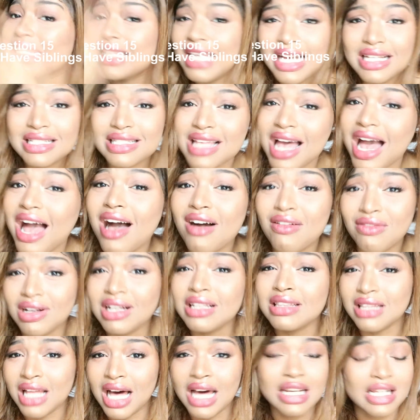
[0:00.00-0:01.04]
Yes, I have
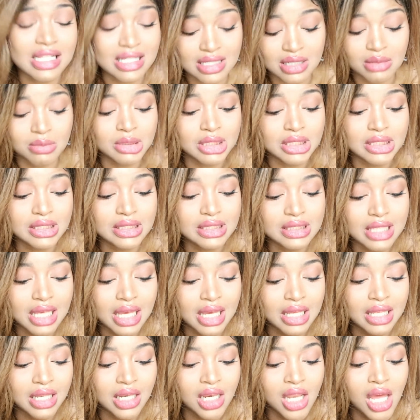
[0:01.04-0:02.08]
a lot of siblings
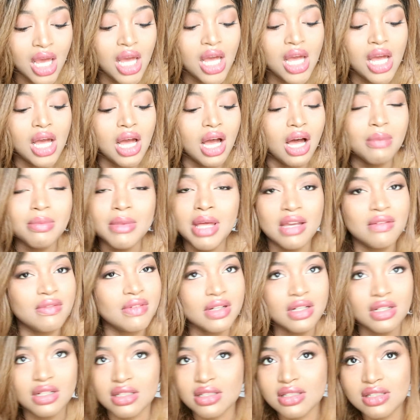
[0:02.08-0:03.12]
and I'm not
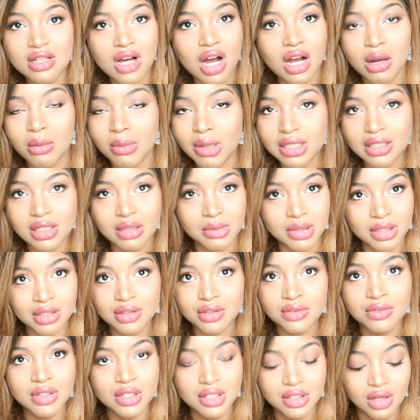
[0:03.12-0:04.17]
even going to talk about them in
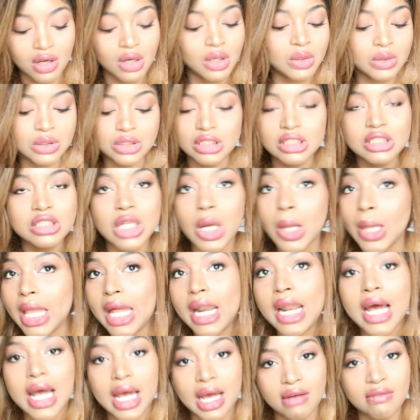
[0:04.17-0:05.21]
this video. Just know
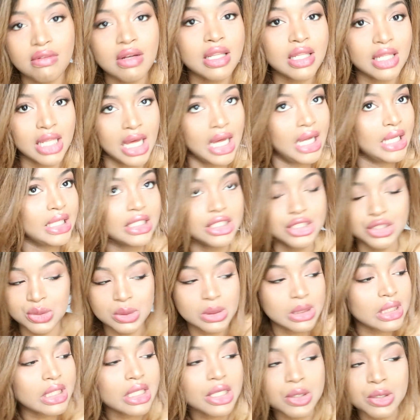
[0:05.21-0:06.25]
that I have a lot because you
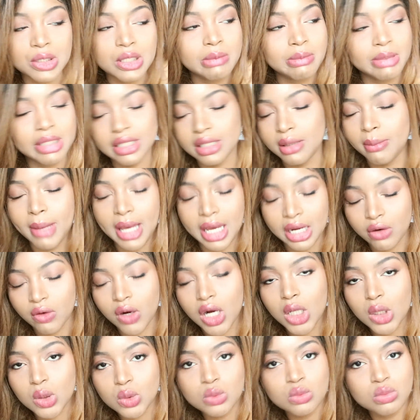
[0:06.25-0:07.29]
can hear them in the
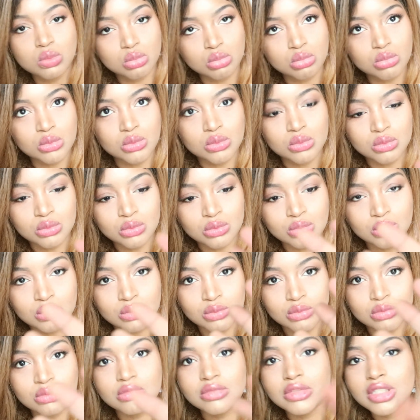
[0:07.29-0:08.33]
background.
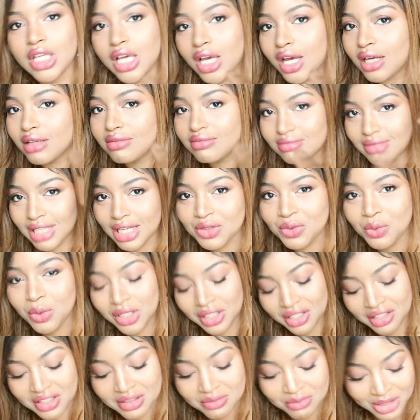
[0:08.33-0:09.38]
Yeah, that's
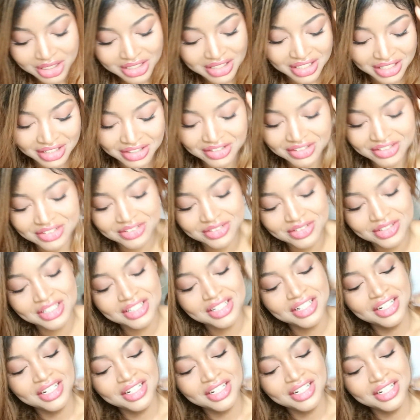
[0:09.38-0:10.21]
one of them right there.